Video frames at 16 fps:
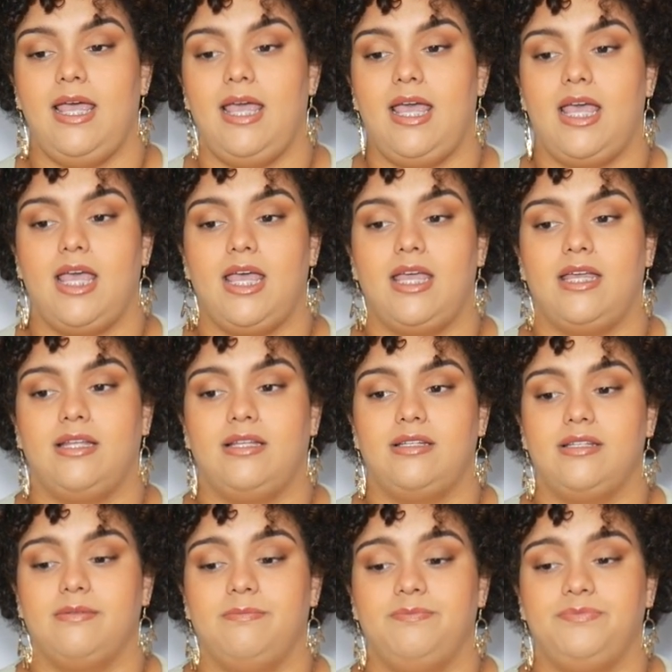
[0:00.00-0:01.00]

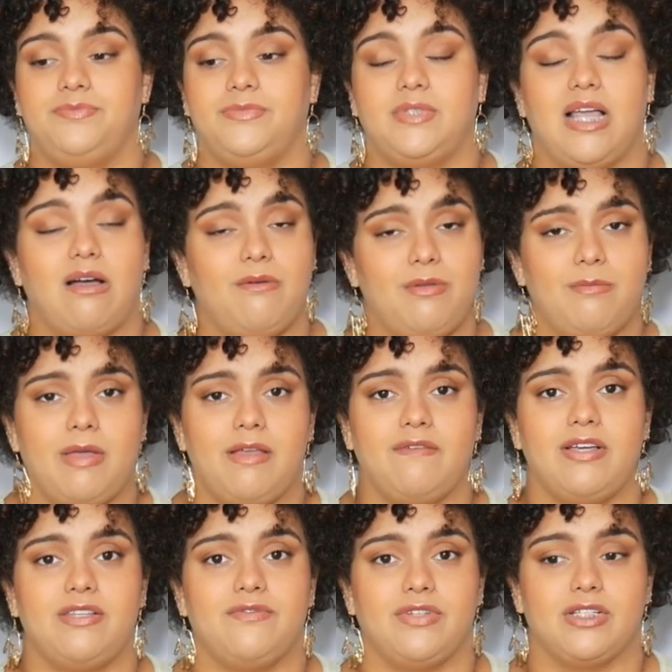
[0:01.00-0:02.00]
And that would be my
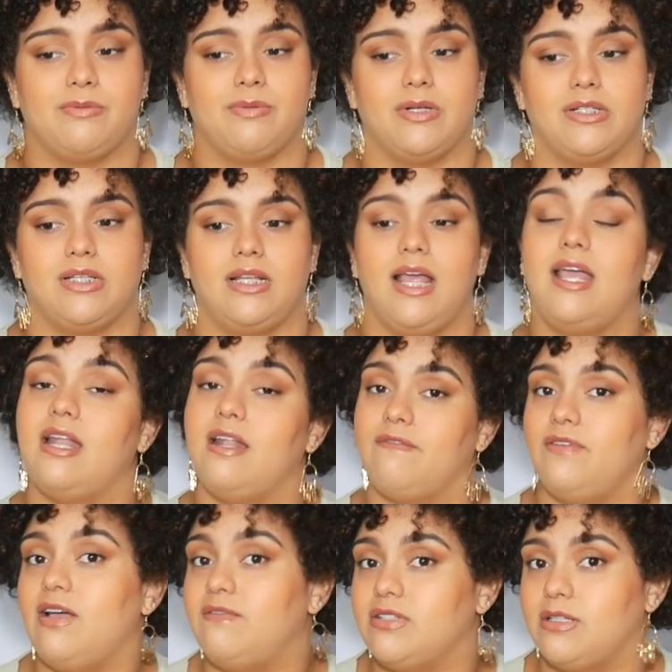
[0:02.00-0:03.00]
advice for this person. And if
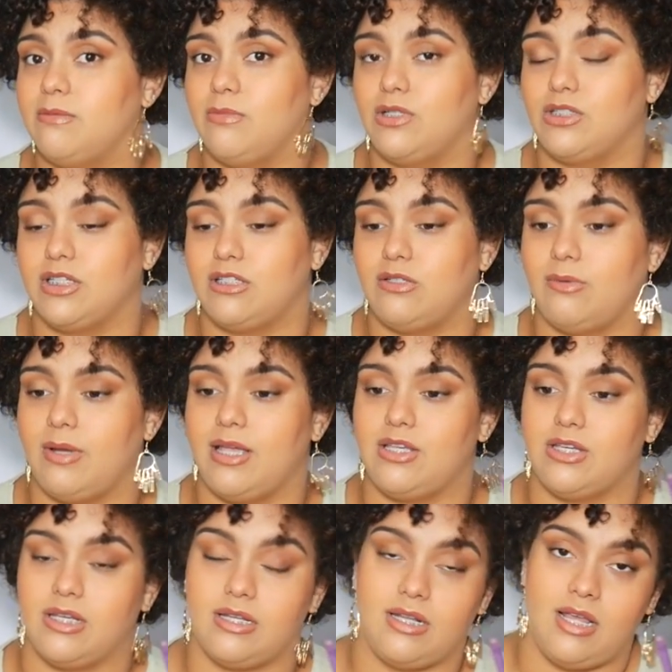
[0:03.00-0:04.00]
you have a similar
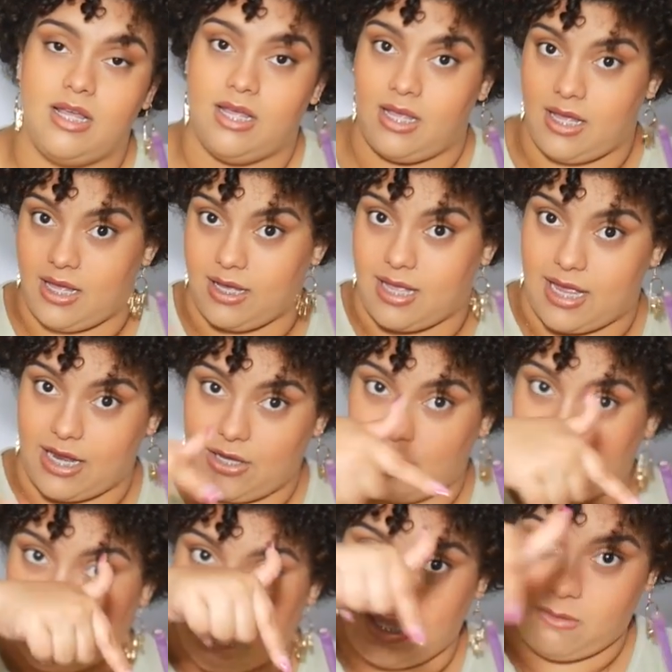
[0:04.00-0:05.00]
situation, again, you
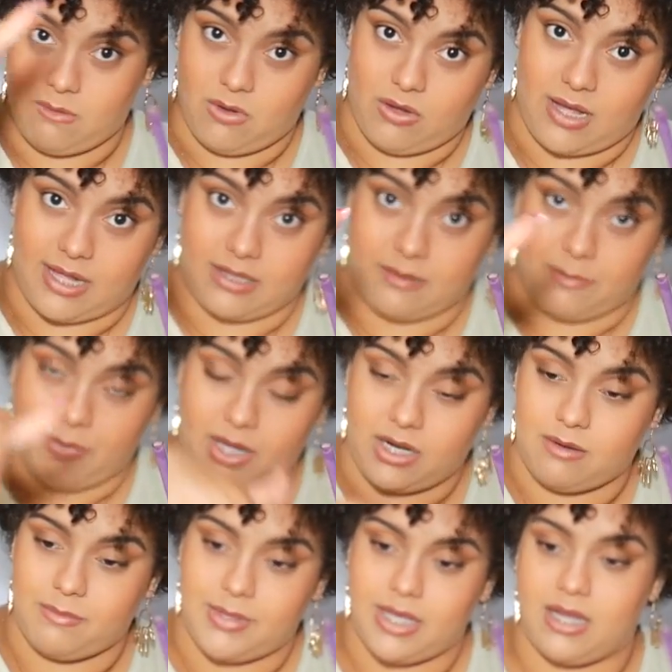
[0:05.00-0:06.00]
can email at the
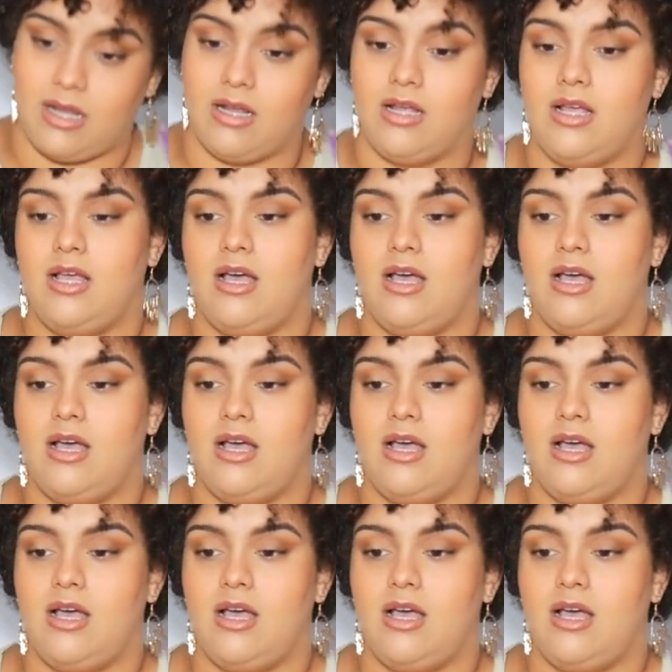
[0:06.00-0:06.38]
bottom there.